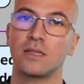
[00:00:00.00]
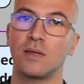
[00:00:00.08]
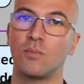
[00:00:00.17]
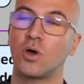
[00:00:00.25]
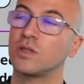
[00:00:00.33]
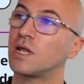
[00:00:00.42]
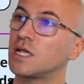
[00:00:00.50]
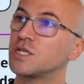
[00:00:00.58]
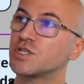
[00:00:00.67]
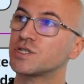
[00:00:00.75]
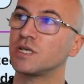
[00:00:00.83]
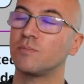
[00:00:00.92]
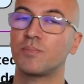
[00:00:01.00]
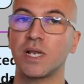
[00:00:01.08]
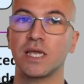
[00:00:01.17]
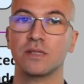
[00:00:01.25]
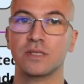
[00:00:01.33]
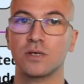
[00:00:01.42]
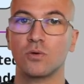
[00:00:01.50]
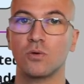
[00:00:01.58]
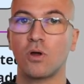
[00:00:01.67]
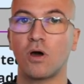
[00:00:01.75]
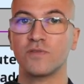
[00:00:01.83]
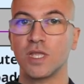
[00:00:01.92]
the model registry plays the role
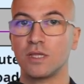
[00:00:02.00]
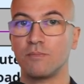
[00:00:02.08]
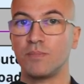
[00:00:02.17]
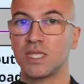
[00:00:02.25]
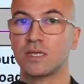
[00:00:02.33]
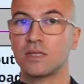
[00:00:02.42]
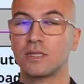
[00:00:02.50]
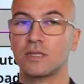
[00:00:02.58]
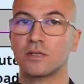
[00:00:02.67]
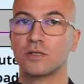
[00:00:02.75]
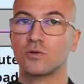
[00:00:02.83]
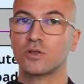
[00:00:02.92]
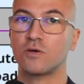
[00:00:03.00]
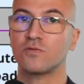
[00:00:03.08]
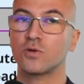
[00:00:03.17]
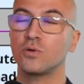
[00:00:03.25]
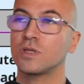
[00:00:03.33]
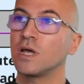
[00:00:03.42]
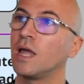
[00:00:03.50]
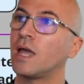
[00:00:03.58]
of the metadata source of truth